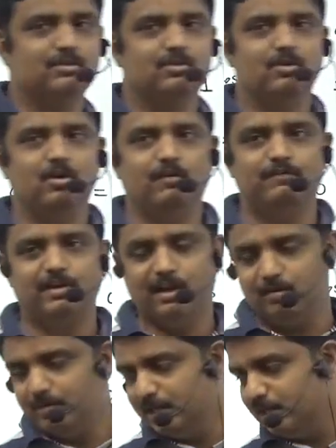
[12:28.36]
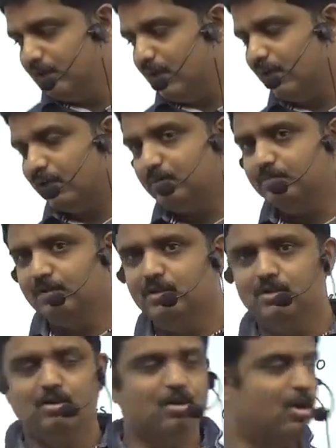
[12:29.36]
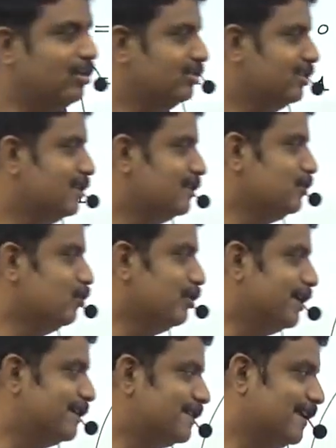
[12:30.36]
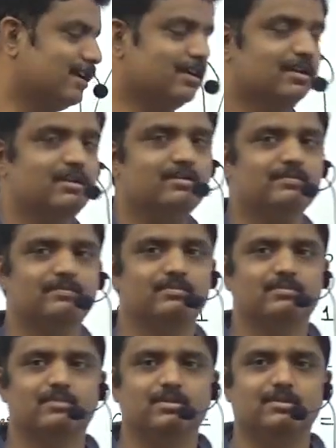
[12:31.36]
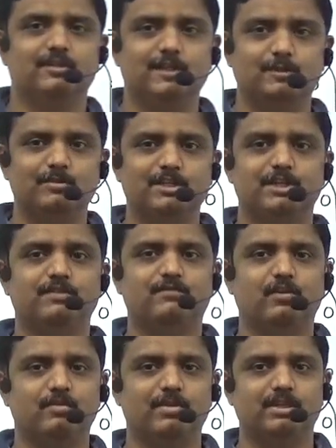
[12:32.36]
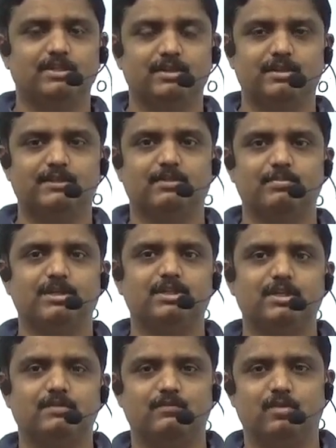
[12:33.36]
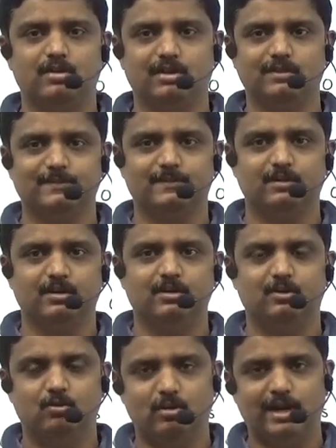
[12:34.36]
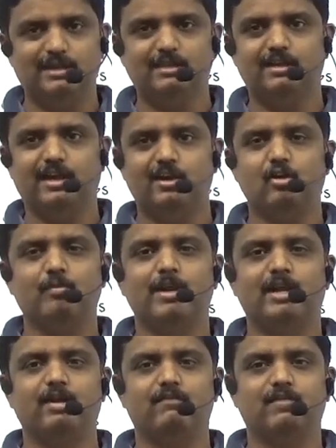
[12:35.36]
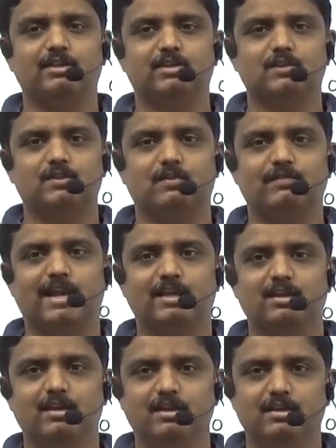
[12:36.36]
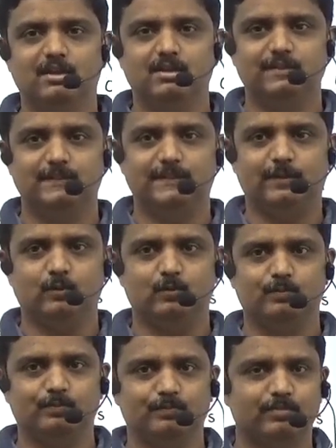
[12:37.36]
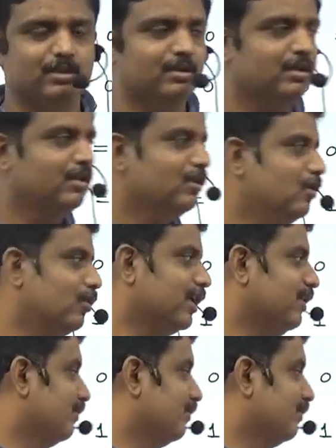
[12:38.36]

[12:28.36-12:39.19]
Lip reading: of terminal arm on this unit circle, this much information is sufficient for us to write the trigonometric functions of angle 0. Okay,